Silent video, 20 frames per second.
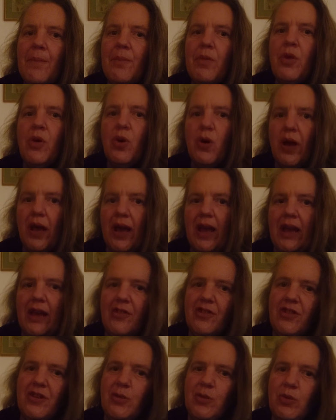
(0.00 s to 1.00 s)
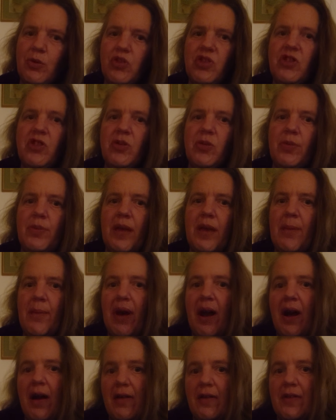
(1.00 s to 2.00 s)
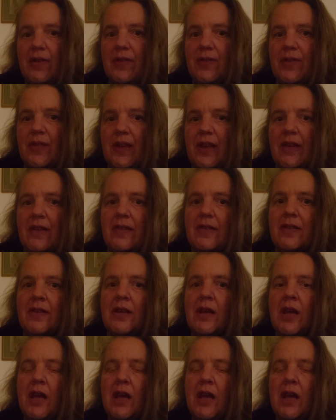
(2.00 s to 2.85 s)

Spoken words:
your energy will still be a part of this,